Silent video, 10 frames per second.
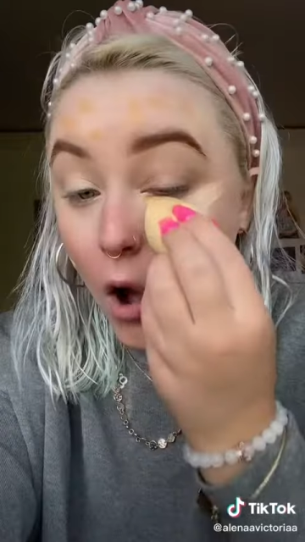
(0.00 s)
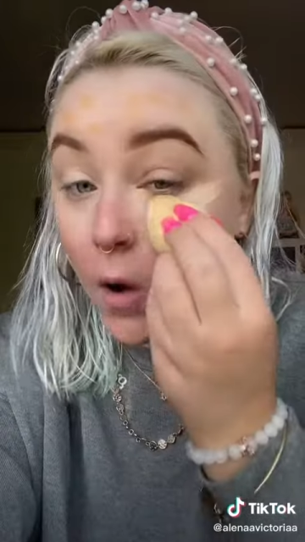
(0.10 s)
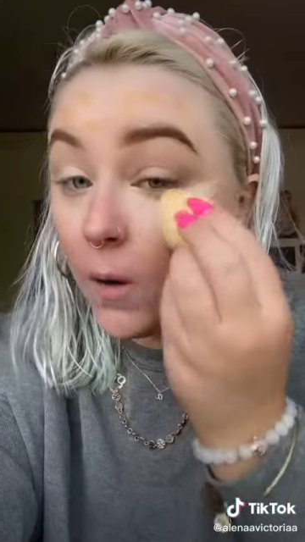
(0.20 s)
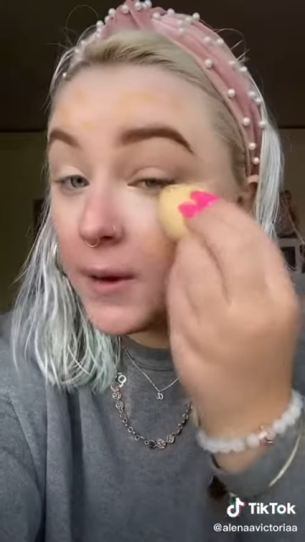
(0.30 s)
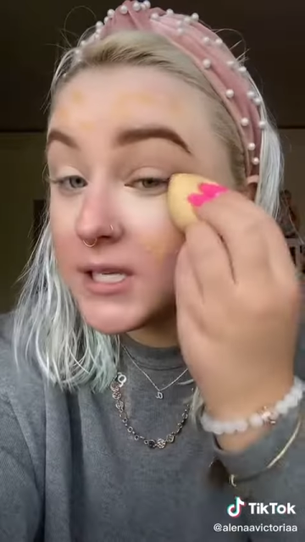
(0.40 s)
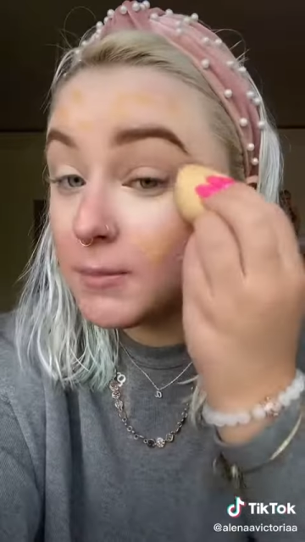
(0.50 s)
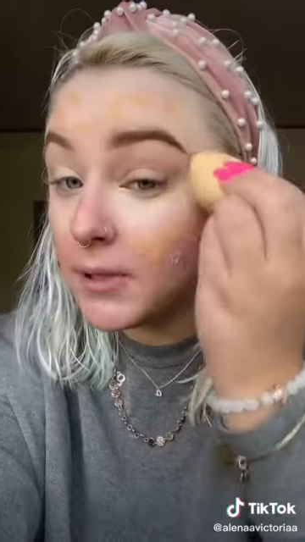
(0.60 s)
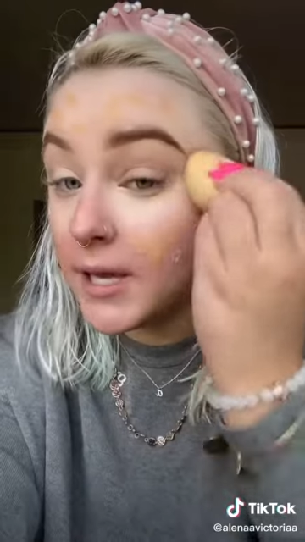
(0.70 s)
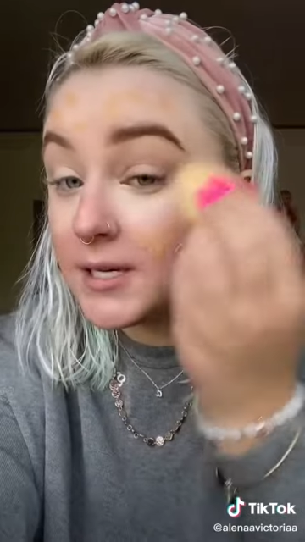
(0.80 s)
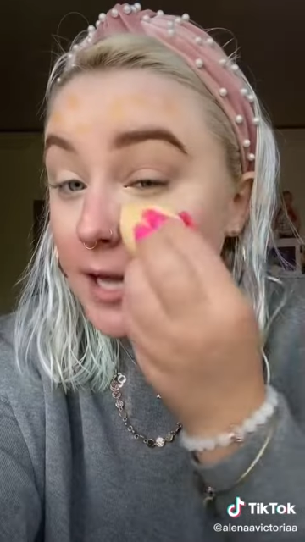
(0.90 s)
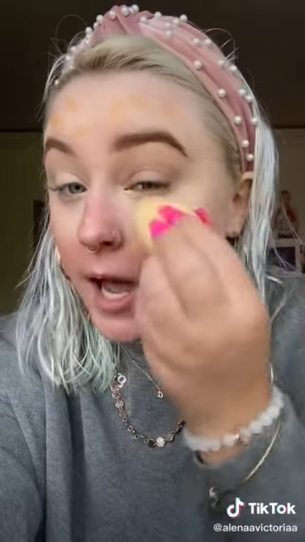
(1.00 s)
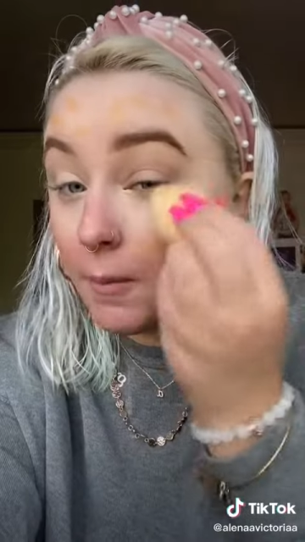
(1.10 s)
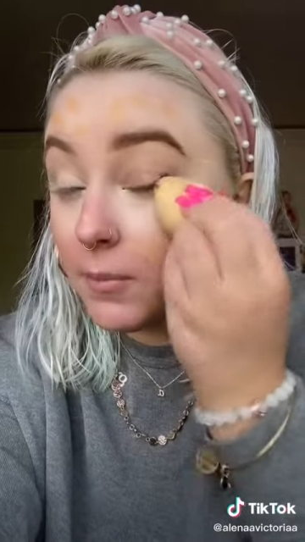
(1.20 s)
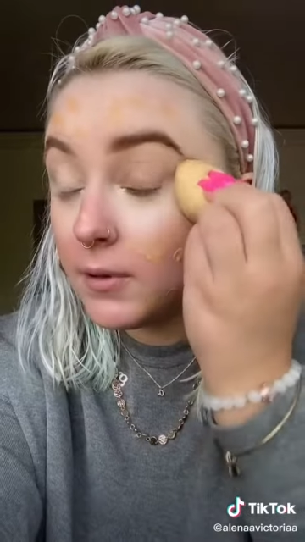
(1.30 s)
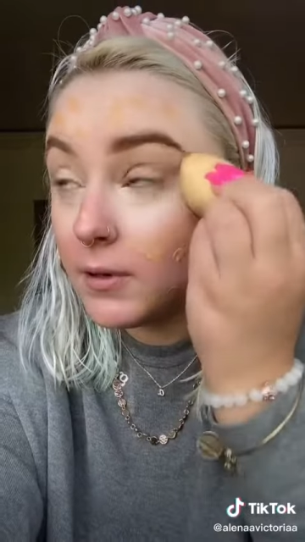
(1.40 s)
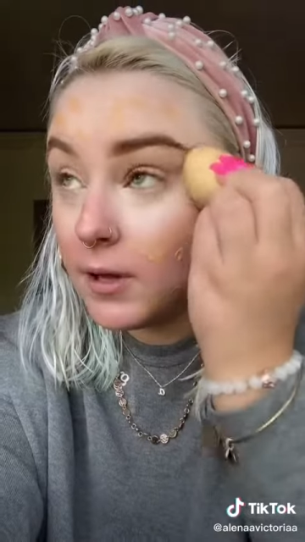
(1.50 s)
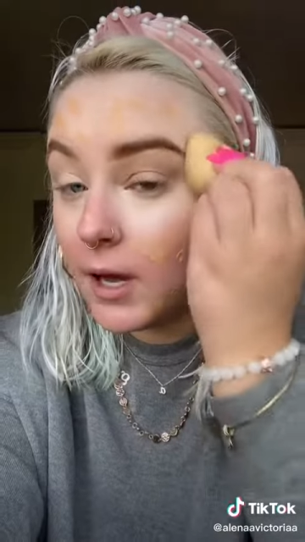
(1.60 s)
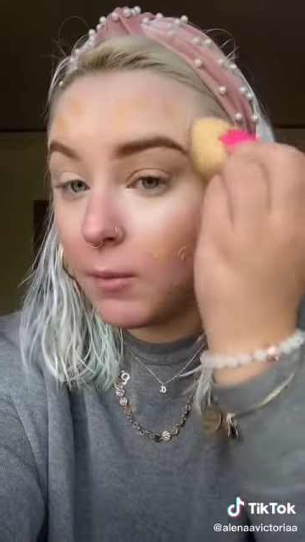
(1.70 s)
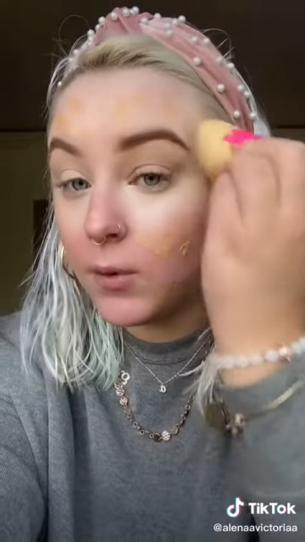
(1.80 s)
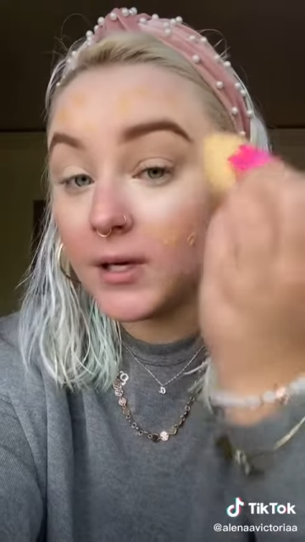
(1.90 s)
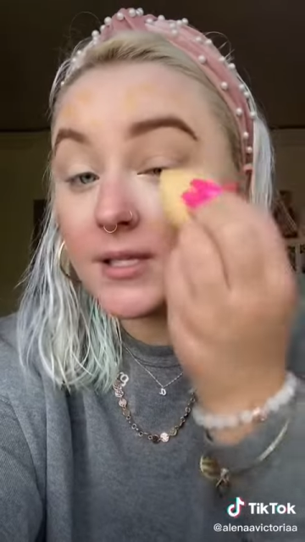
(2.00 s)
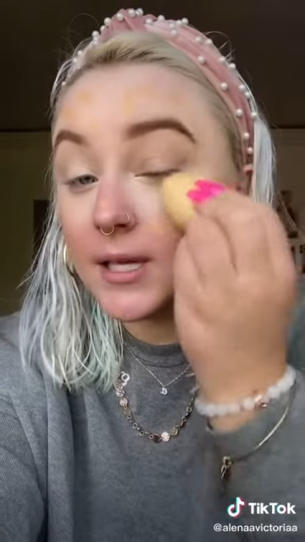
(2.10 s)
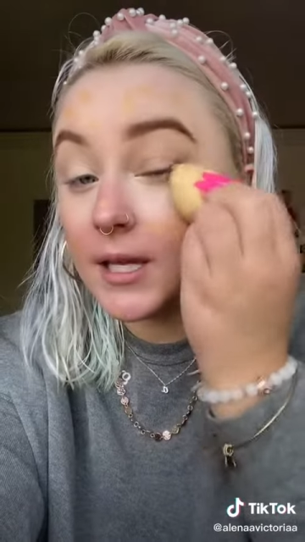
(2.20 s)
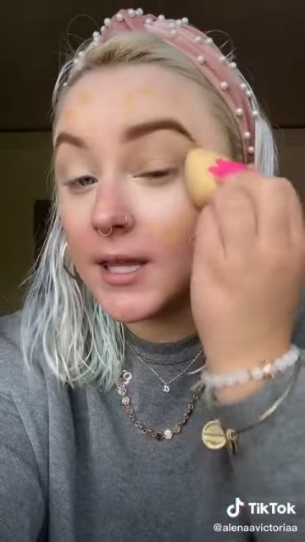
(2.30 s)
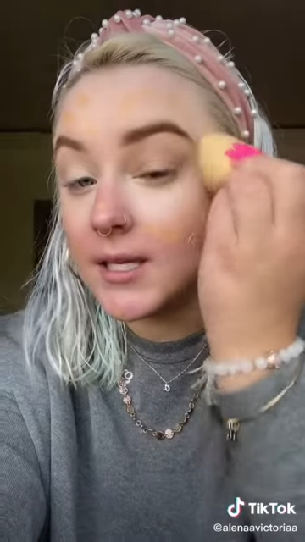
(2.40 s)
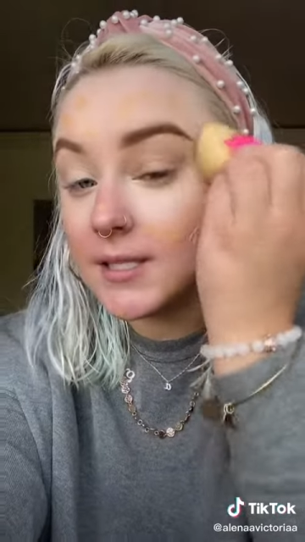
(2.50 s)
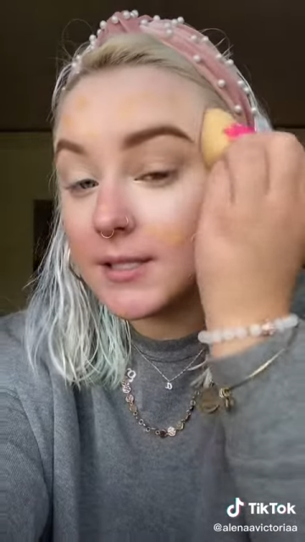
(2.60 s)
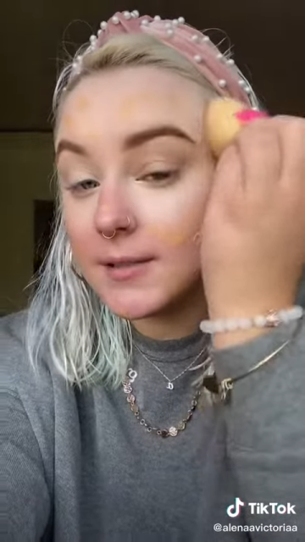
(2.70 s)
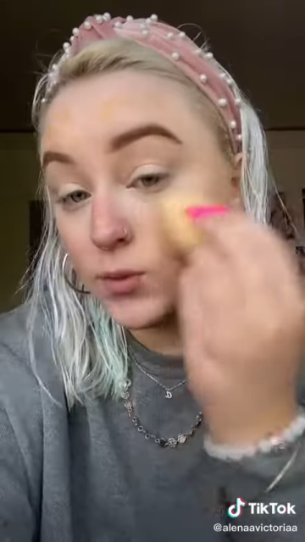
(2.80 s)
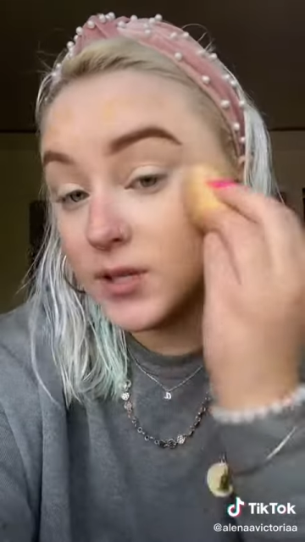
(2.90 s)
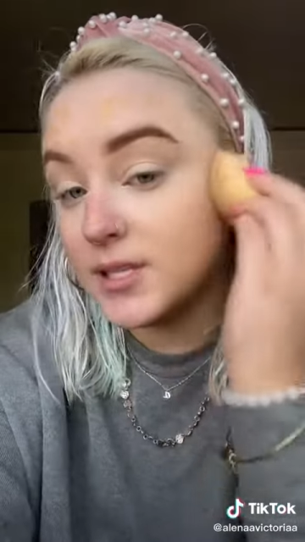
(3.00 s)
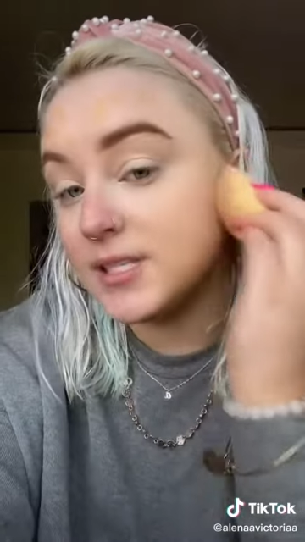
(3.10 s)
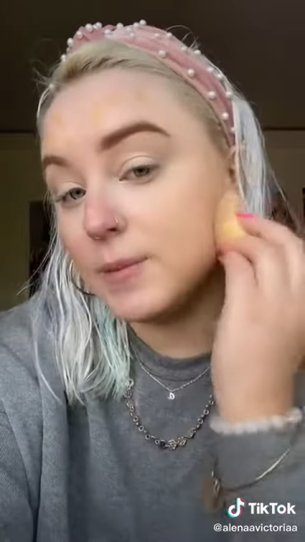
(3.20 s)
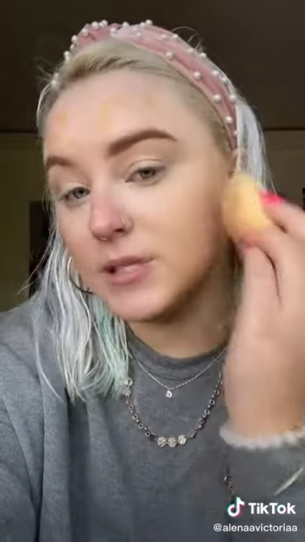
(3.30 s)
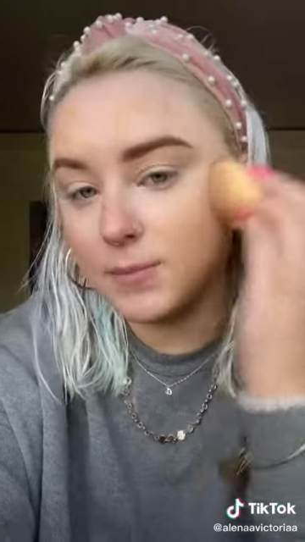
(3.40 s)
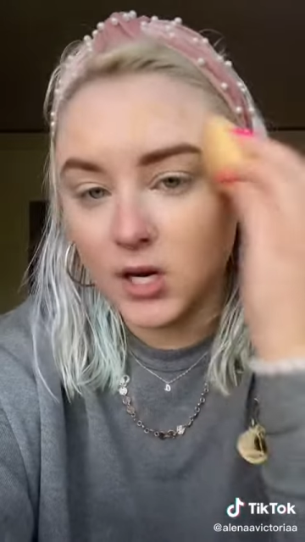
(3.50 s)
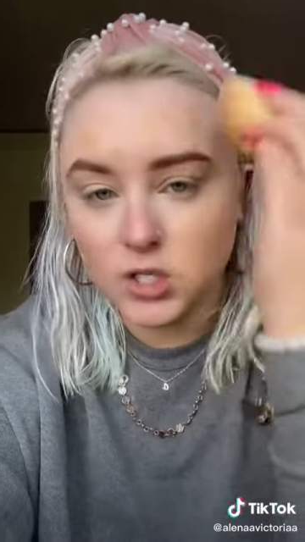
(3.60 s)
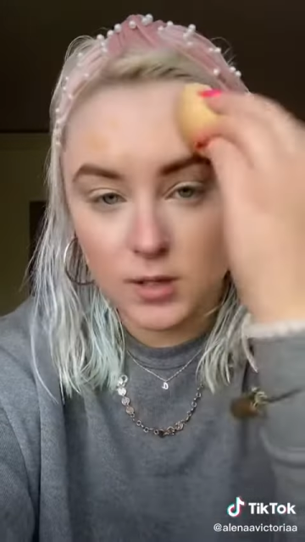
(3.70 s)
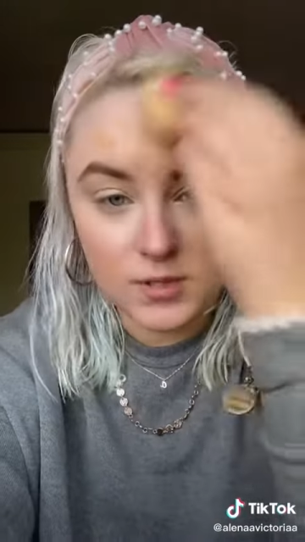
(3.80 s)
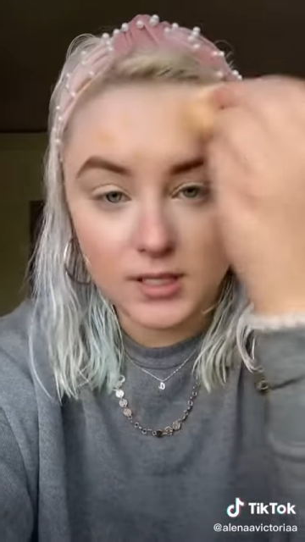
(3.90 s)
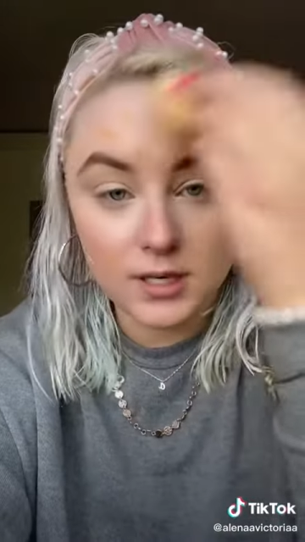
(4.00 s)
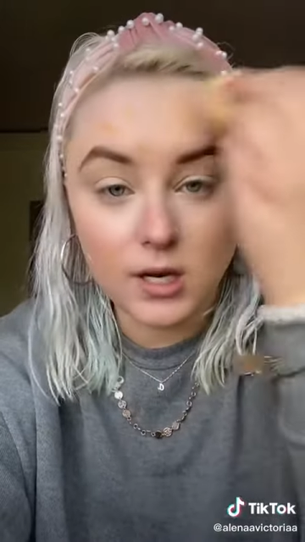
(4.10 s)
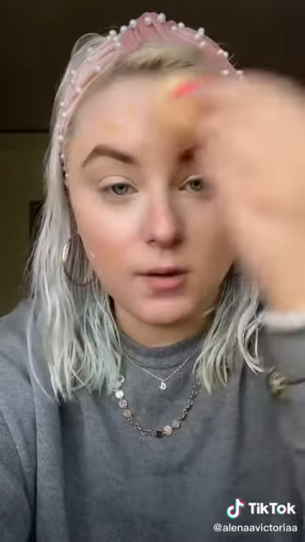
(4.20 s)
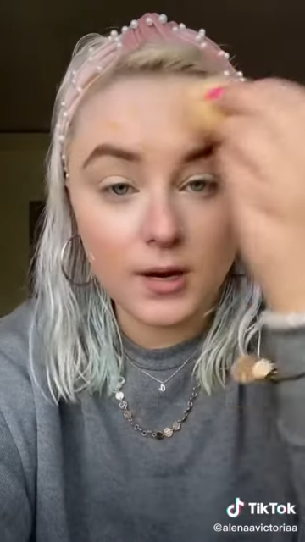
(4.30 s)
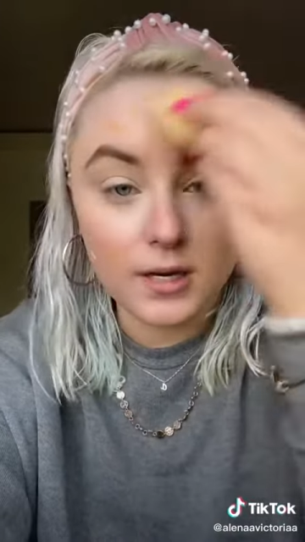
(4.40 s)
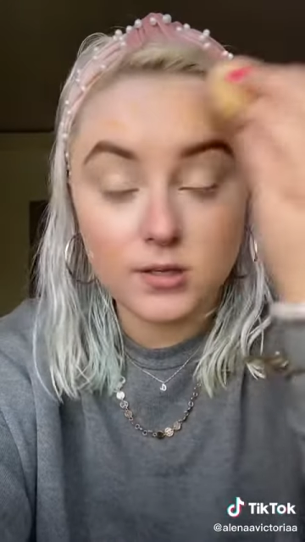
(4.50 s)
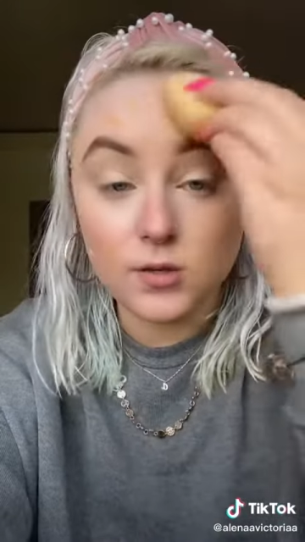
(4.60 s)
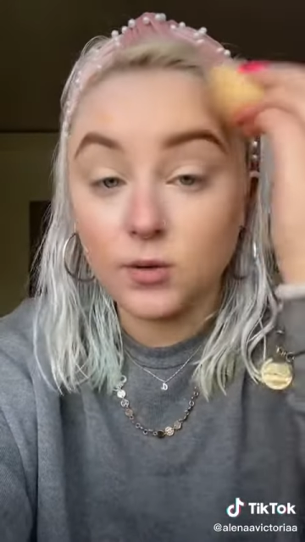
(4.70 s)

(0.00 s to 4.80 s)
Always blend up upwards like this. With the same sponge, I'm just gonna go in and do the